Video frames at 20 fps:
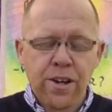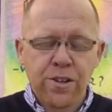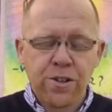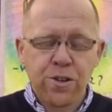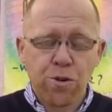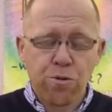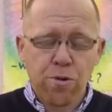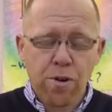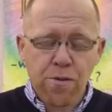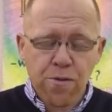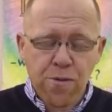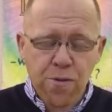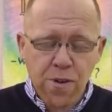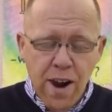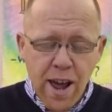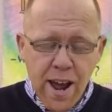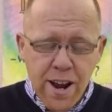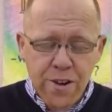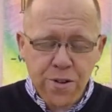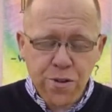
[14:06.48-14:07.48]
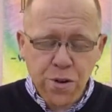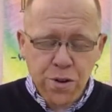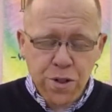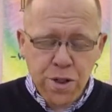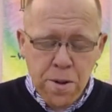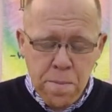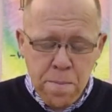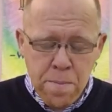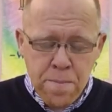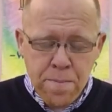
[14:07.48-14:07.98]
to reflect on
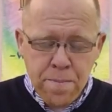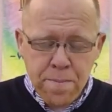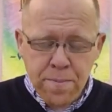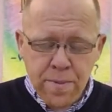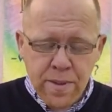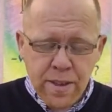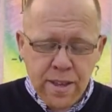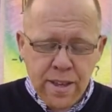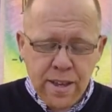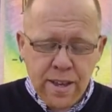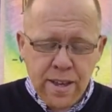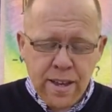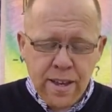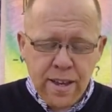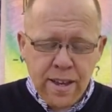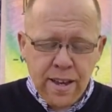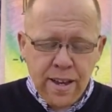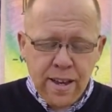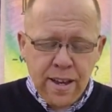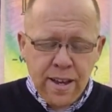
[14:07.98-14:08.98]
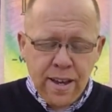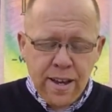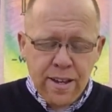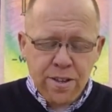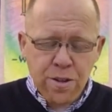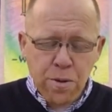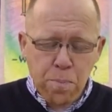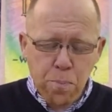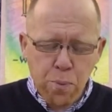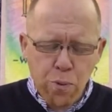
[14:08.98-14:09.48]
them,
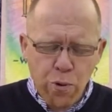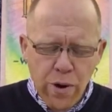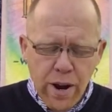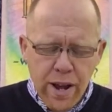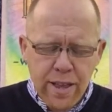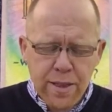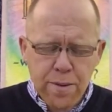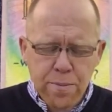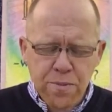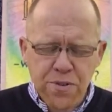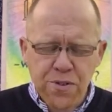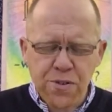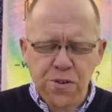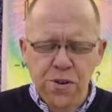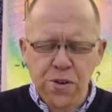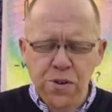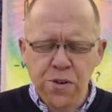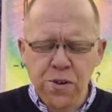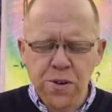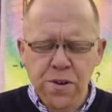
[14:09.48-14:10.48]
to pray them through.